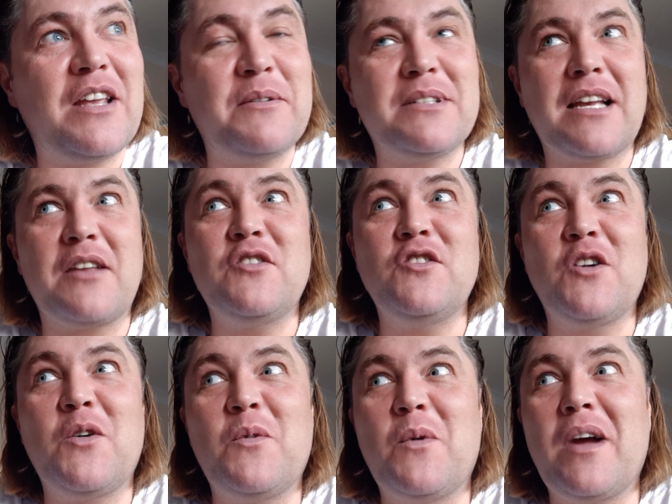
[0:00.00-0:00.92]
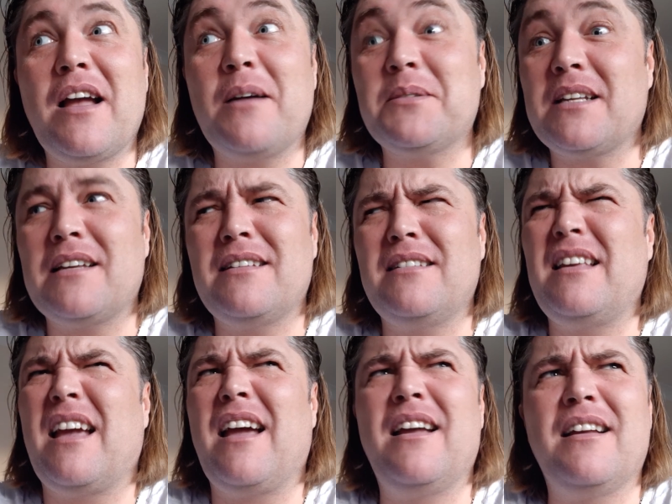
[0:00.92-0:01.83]
He was like, no way. I was like,
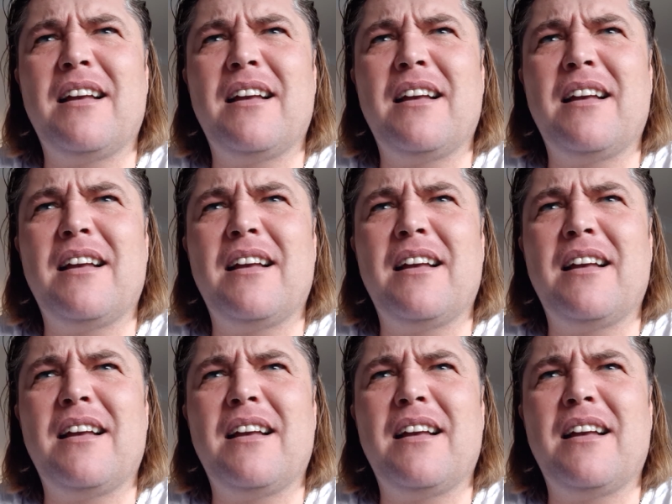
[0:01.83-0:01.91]
yeah.